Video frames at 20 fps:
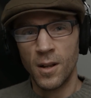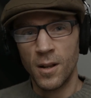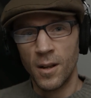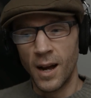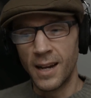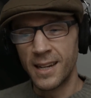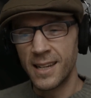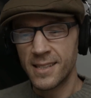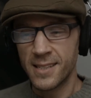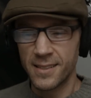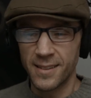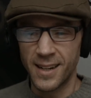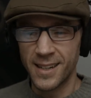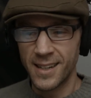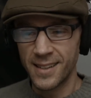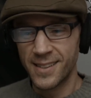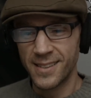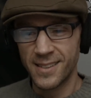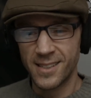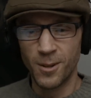I guess I
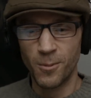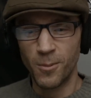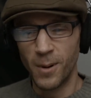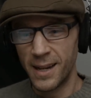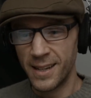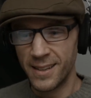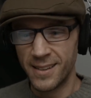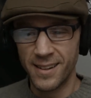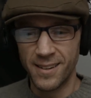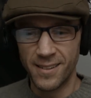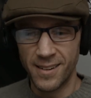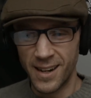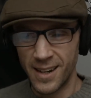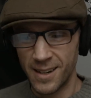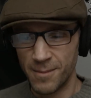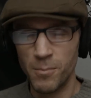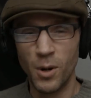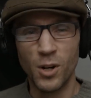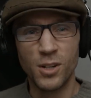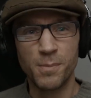guess it's the way that
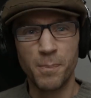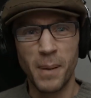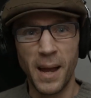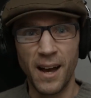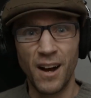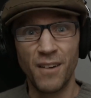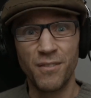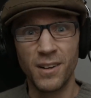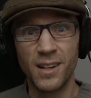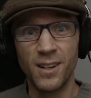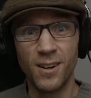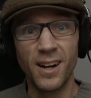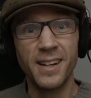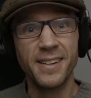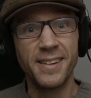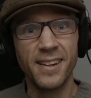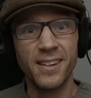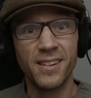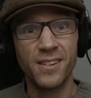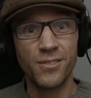I most powerfully
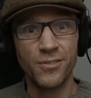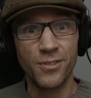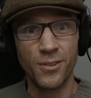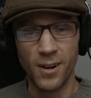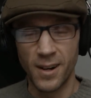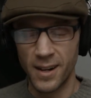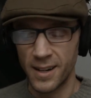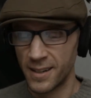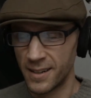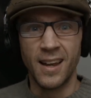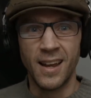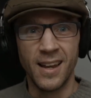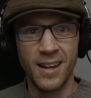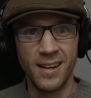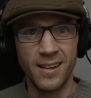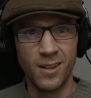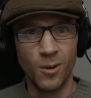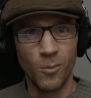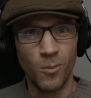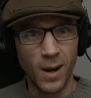identify,
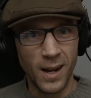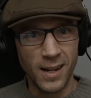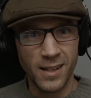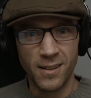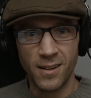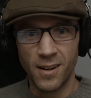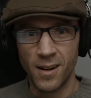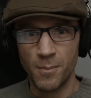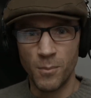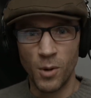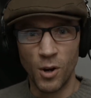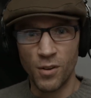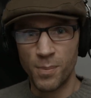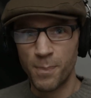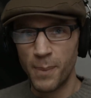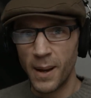and the way that I most